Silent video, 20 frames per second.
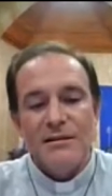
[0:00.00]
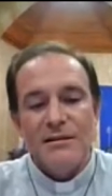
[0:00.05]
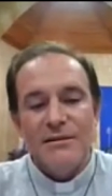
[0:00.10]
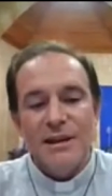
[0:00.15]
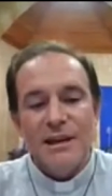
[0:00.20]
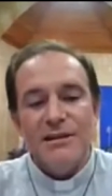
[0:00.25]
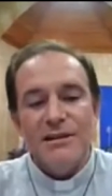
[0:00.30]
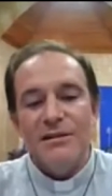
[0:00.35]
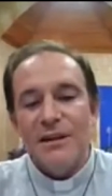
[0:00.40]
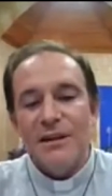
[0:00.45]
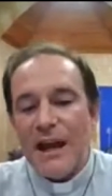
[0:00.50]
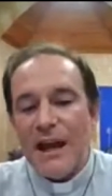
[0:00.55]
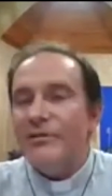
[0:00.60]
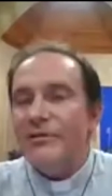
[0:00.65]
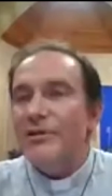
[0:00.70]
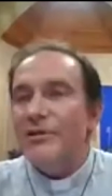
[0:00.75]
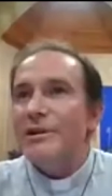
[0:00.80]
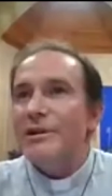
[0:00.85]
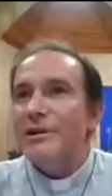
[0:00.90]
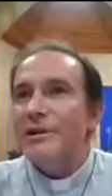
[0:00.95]
Then
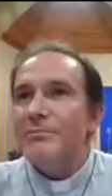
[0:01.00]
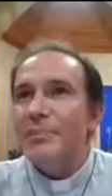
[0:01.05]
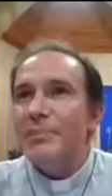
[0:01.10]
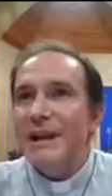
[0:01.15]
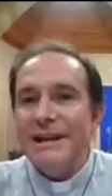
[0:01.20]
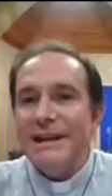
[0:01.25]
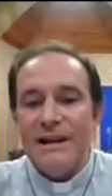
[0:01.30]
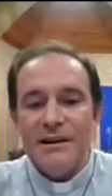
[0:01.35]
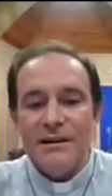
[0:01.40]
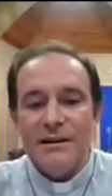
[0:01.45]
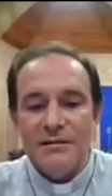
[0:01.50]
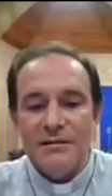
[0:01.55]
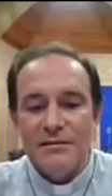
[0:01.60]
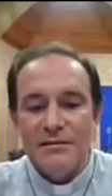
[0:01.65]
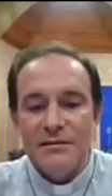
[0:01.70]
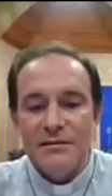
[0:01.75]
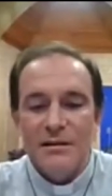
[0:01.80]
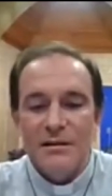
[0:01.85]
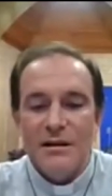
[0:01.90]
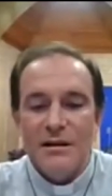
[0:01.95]
have a look at Peter.
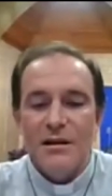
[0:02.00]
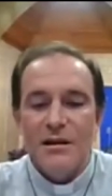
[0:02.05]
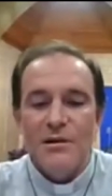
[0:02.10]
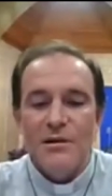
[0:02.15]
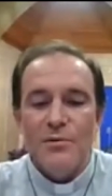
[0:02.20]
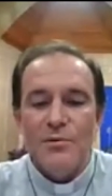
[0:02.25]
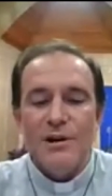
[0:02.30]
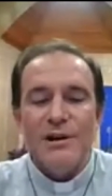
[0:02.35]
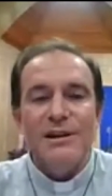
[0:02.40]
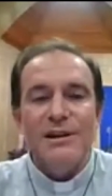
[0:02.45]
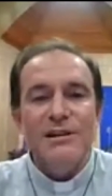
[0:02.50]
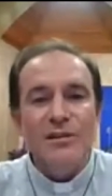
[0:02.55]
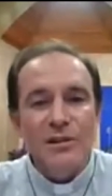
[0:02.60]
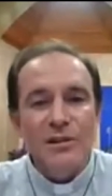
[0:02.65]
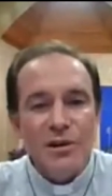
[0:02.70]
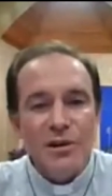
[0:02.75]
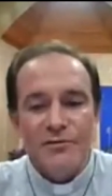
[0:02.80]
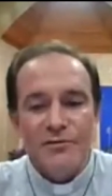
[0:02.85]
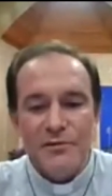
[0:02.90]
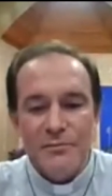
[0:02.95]
What can you
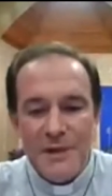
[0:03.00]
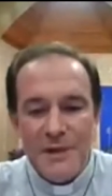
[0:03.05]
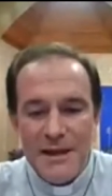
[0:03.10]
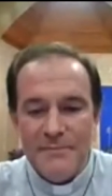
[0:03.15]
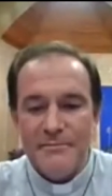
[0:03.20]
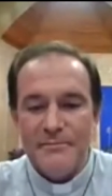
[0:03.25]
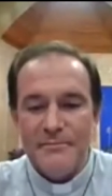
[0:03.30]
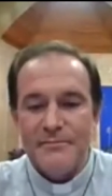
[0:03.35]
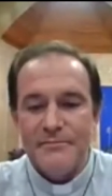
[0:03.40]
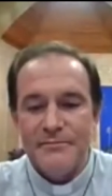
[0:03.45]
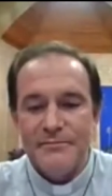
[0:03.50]
learn from him?